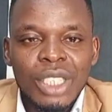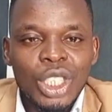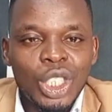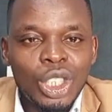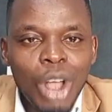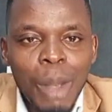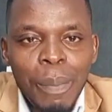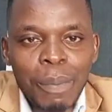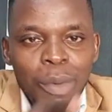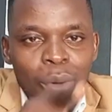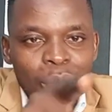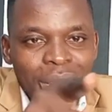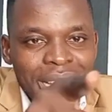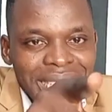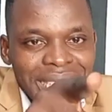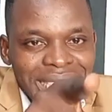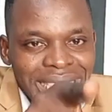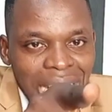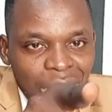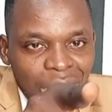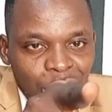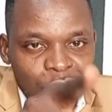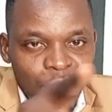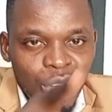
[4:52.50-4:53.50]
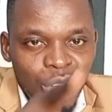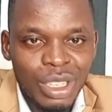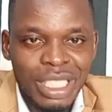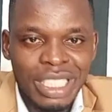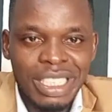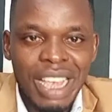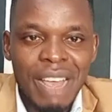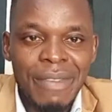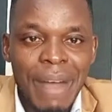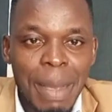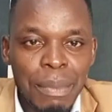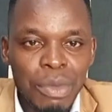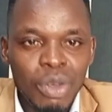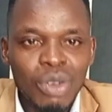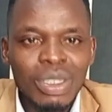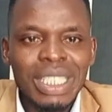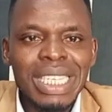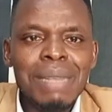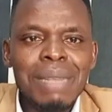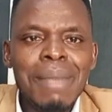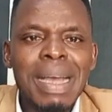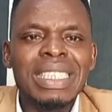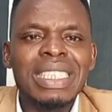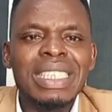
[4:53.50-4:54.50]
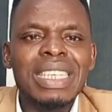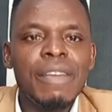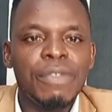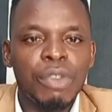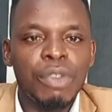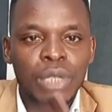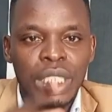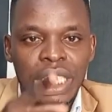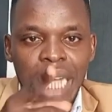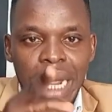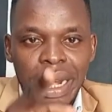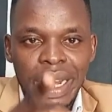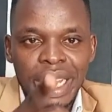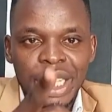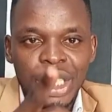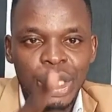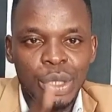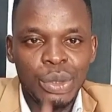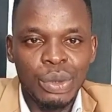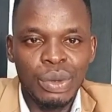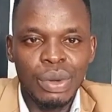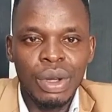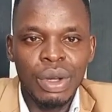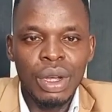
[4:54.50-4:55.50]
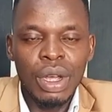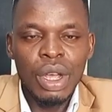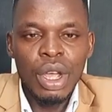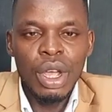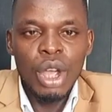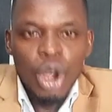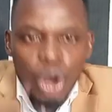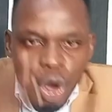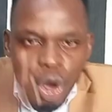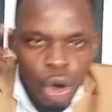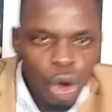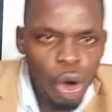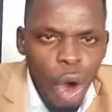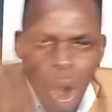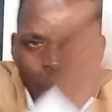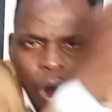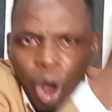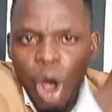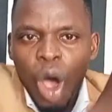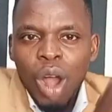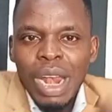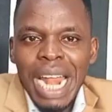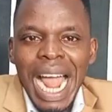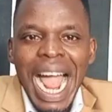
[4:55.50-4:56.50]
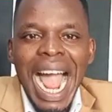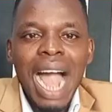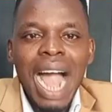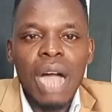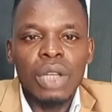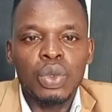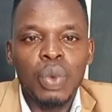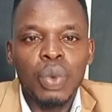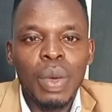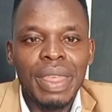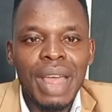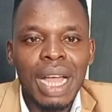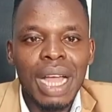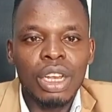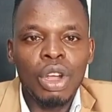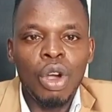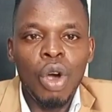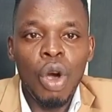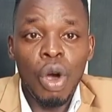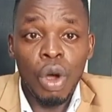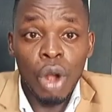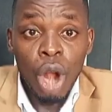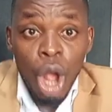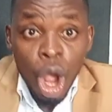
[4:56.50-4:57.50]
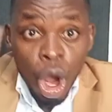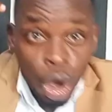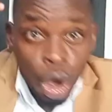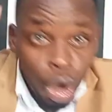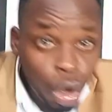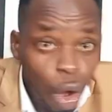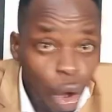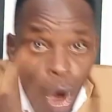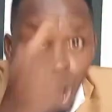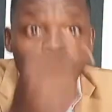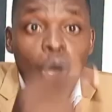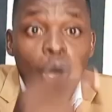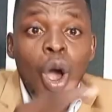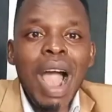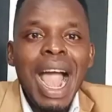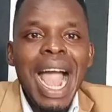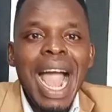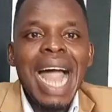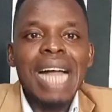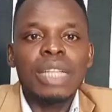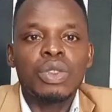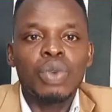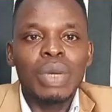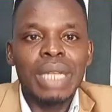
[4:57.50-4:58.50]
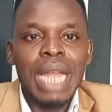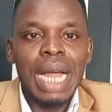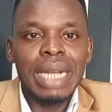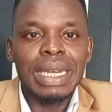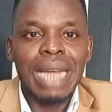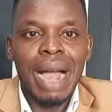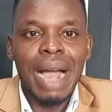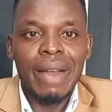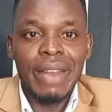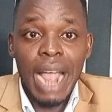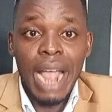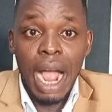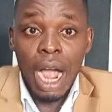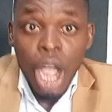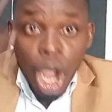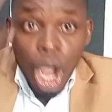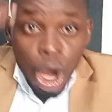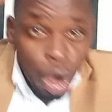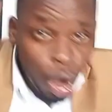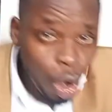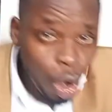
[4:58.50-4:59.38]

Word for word: Stop looking down on yourself. I'm using myself to challenge you. Go all out with that call. Go all out with that career.